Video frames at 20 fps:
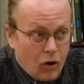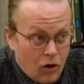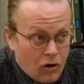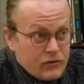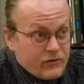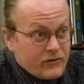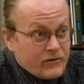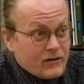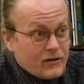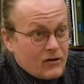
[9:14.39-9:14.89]

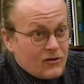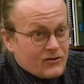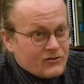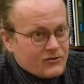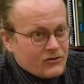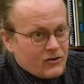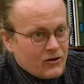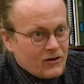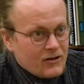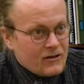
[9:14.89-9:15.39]
Arts and
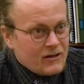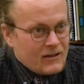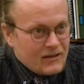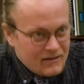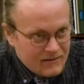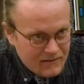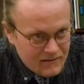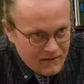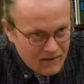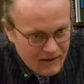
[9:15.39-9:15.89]
culture
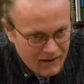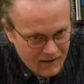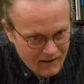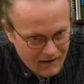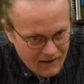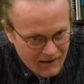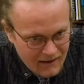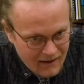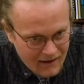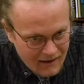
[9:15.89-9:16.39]

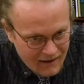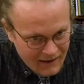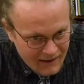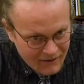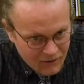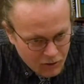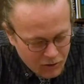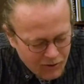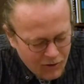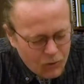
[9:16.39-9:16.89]

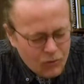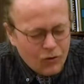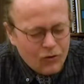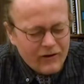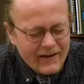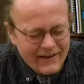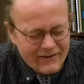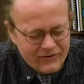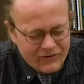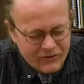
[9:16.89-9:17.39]
and local
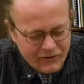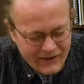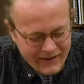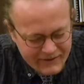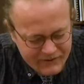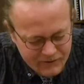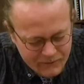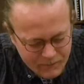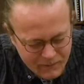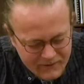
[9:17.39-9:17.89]
history
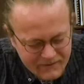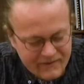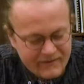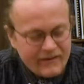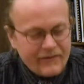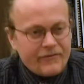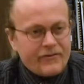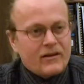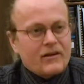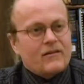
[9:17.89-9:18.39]

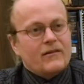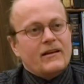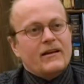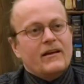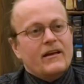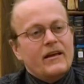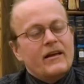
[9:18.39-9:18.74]
specifically